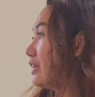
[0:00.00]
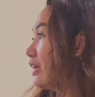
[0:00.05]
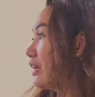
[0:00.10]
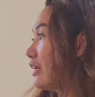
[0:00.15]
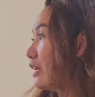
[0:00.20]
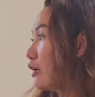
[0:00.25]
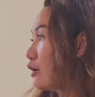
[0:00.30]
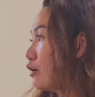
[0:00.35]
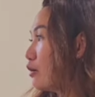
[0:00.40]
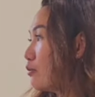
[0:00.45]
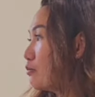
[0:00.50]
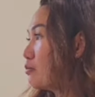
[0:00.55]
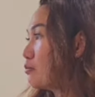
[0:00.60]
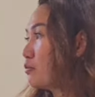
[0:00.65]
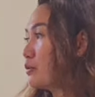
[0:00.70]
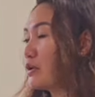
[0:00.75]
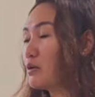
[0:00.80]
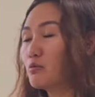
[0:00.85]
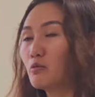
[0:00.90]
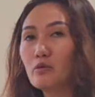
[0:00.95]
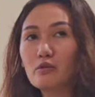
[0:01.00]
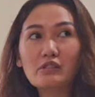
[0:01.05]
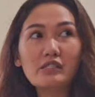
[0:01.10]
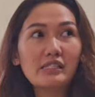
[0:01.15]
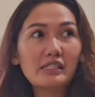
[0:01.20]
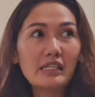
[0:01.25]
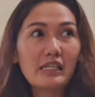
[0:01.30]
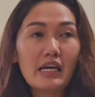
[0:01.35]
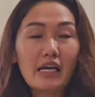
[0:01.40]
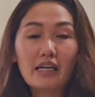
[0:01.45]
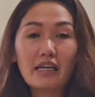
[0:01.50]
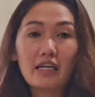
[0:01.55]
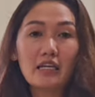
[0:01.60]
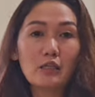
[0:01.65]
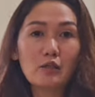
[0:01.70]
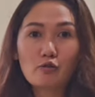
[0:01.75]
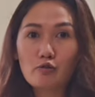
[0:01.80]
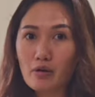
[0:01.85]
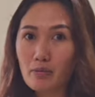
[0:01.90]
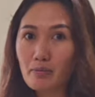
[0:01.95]
And I hope we won't see any
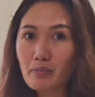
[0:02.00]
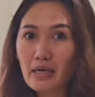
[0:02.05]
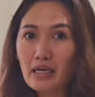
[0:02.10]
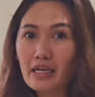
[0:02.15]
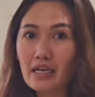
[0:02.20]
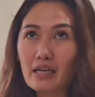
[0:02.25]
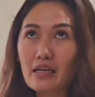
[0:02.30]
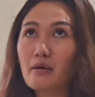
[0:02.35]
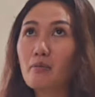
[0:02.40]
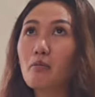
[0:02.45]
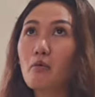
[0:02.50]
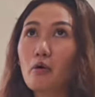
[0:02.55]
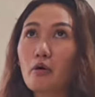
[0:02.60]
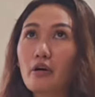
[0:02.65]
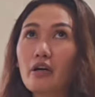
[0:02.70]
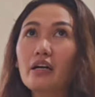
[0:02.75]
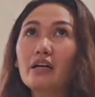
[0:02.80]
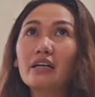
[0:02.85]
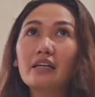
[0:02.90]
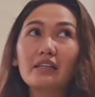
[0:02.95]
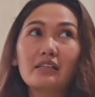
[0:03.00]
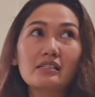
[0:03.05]
dripping anymore in